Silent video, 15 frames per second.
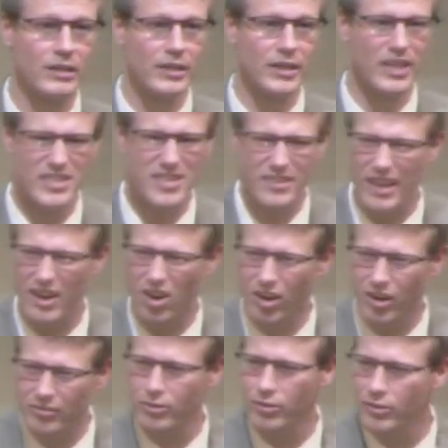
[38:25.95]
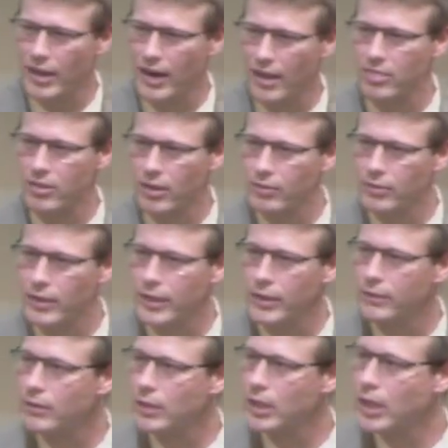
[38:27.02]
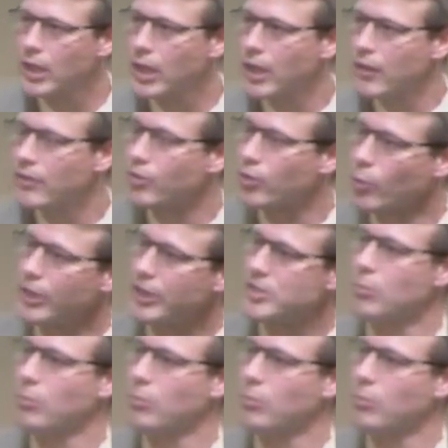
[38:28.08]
Isn't that awful that I thought that? That the reason why